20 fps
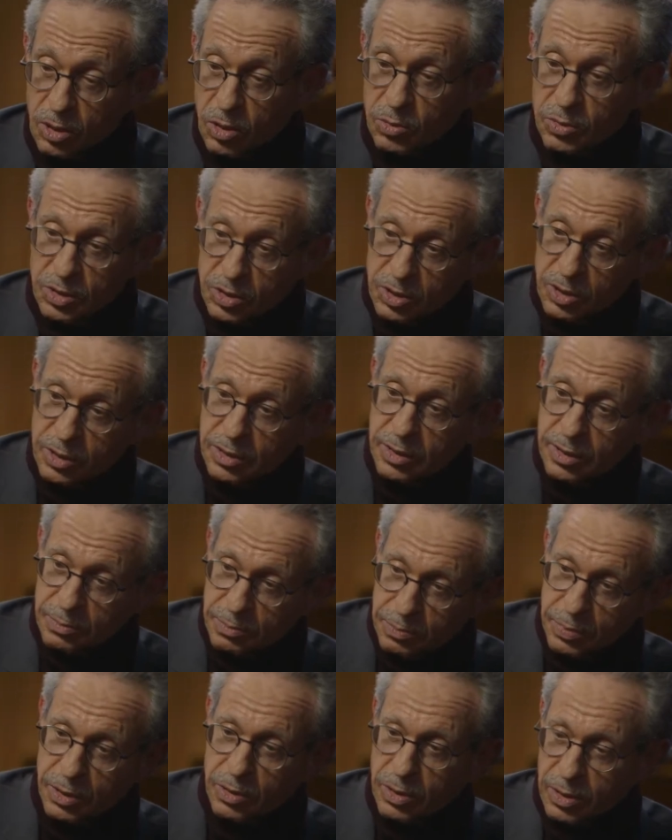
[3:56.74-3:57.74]
can only see the
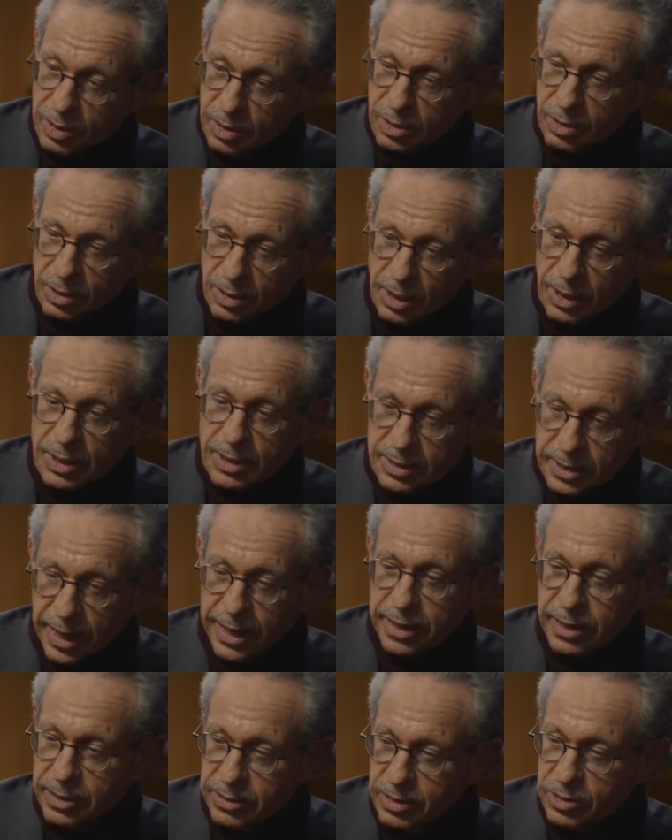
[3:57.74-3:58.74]
empirical
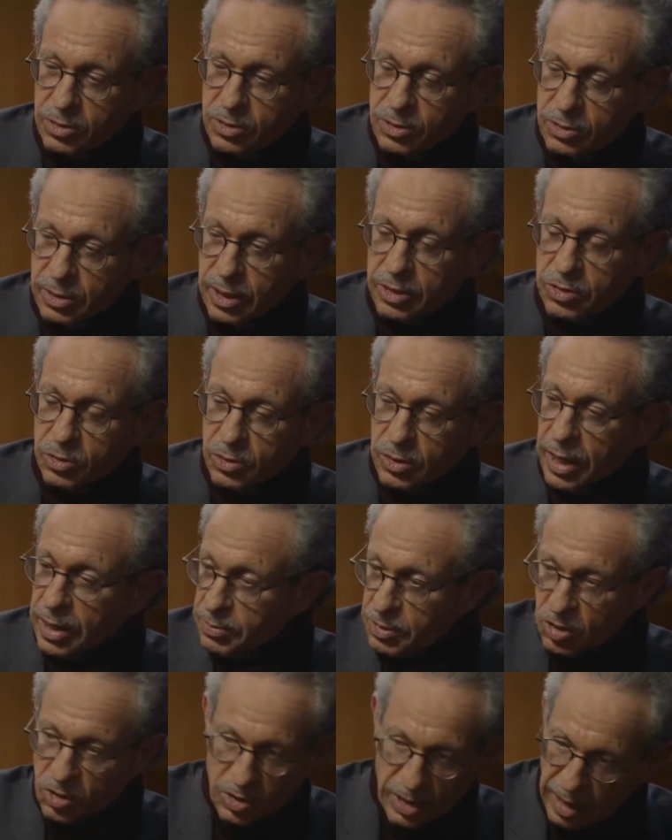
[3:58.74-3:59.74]
data that you, that you get.
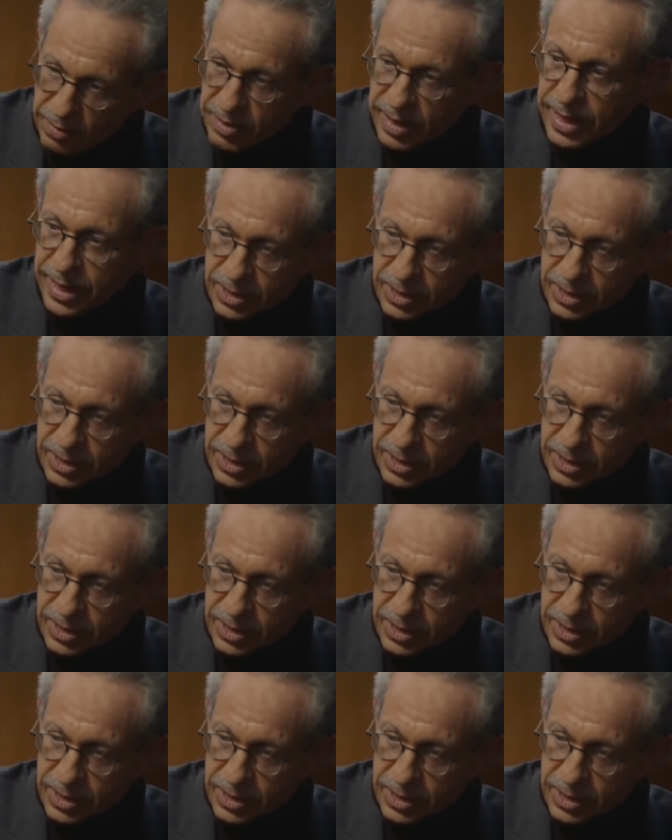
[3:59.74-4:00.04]
You never